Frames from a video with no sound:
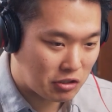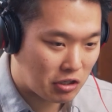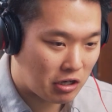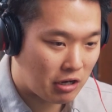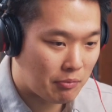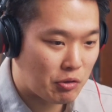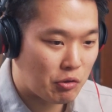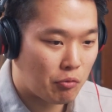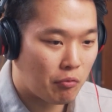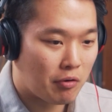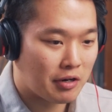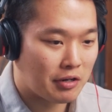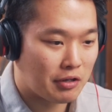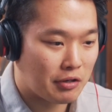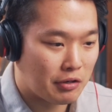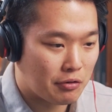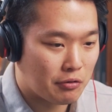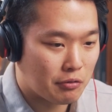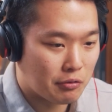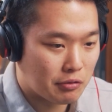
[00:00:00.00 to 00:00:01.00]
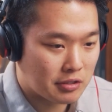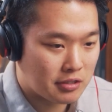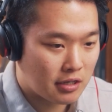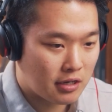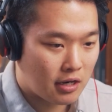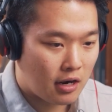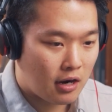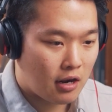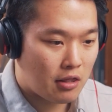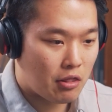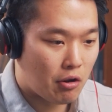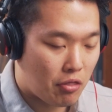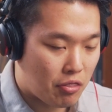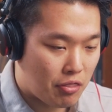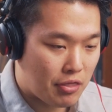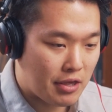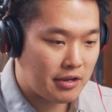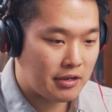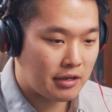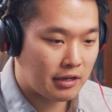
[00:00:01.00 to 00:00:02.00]
term you want to use, they're
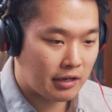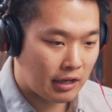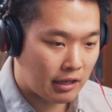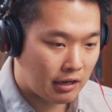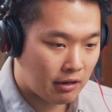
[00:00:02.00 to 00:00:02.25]
thinking